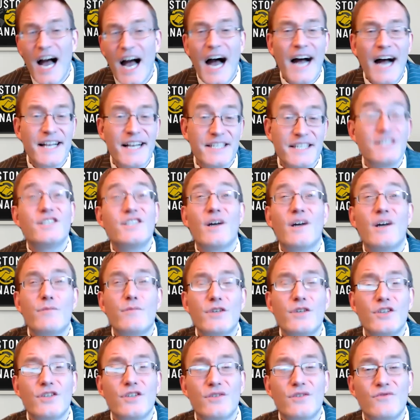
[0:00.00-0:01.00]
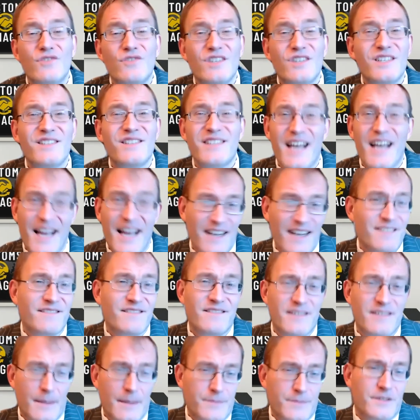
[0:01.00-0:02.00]
anti-dumping duties, and
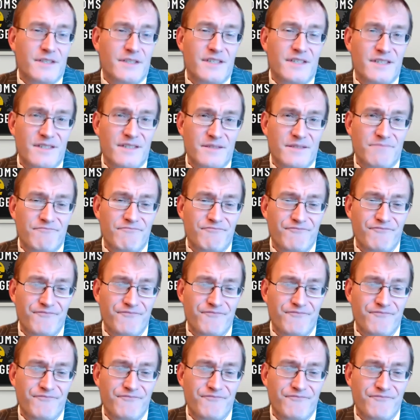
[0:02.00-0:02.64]
subsidies.